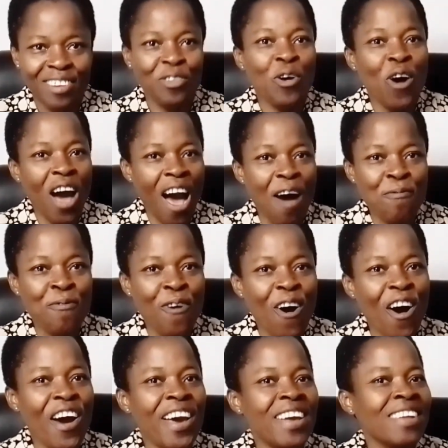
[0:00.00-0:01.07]
to
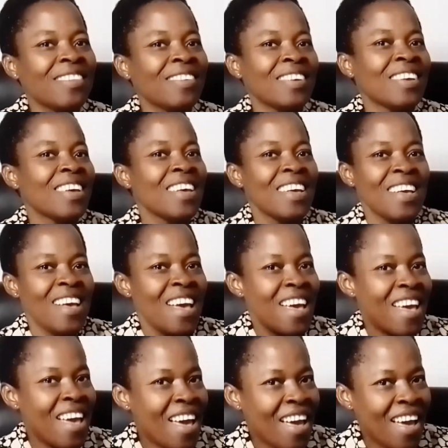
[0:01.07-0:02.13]
avoid
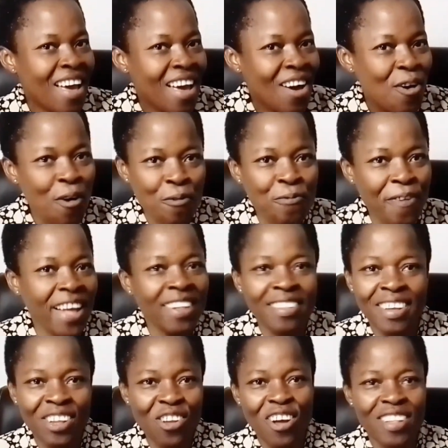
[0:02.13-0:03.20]

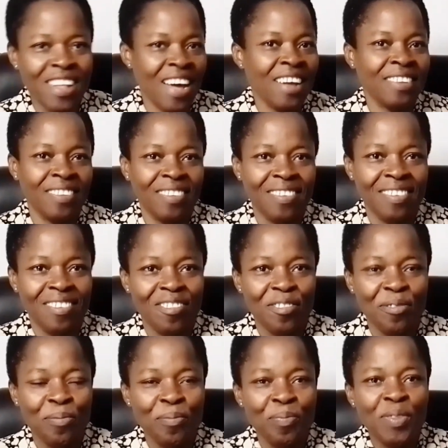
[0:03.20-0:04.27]
offending others.
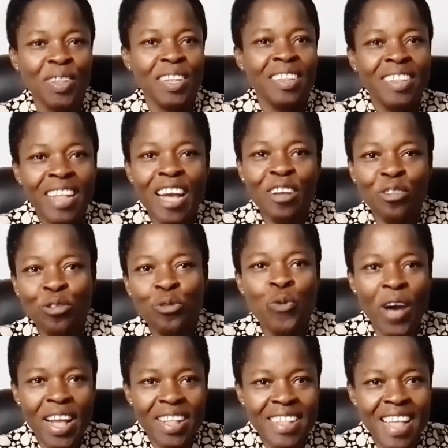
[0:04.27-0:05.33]

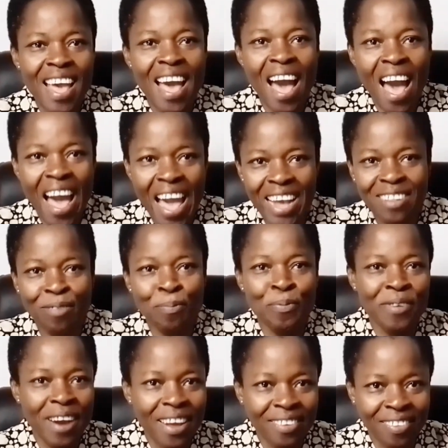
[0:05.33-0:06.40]
When they are
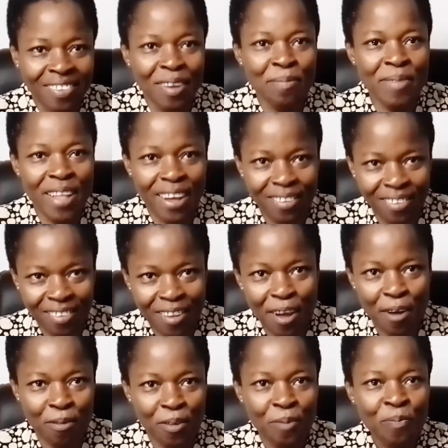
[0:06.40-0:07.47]
expressing
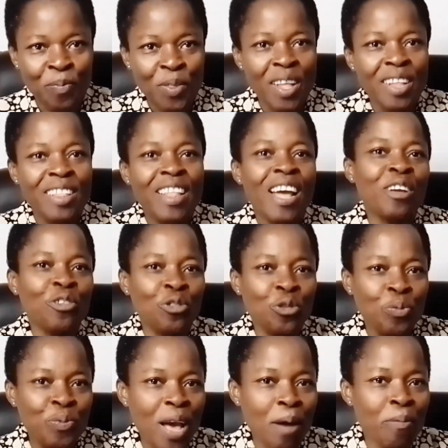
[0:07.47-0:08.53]
themselves, They
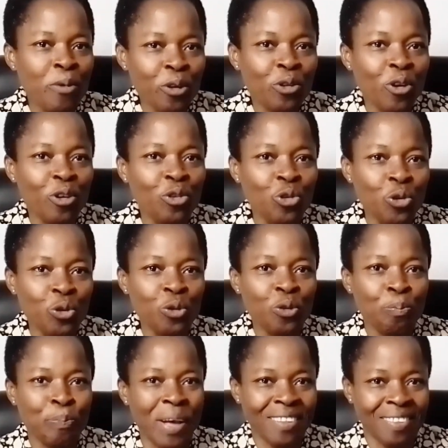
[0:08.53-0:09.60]
should be able
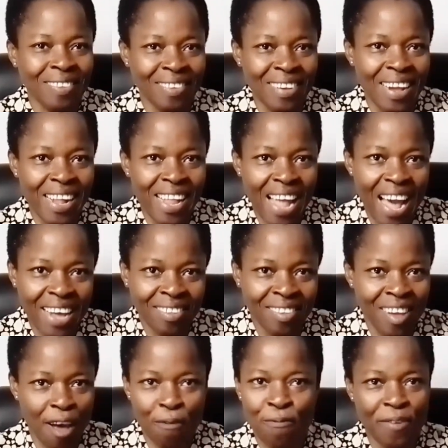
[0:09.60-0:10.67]
to personalize
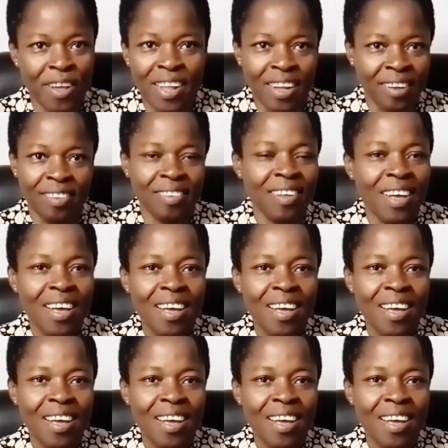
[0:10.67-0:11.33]
their feelings